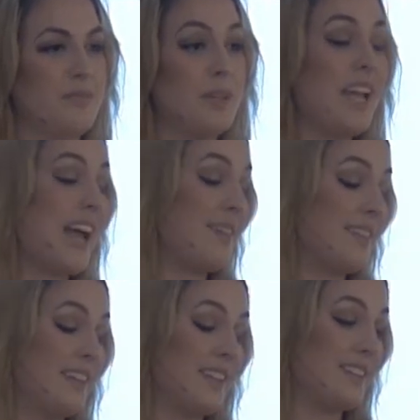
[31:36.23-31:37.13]
But yeah,
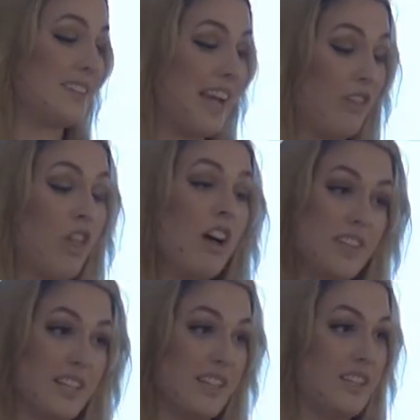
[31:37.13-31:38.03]
it's I love
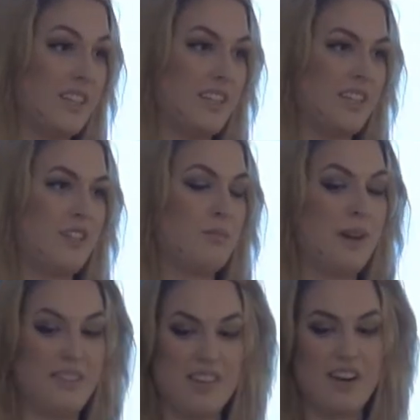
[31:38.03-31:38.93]
it,
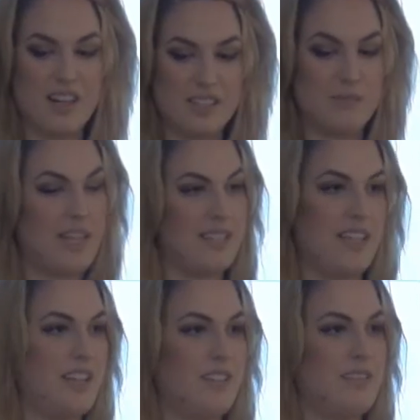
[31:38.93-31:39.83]
but there are some days
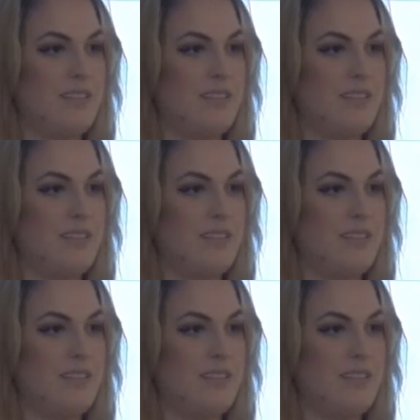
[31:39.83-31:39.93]
that I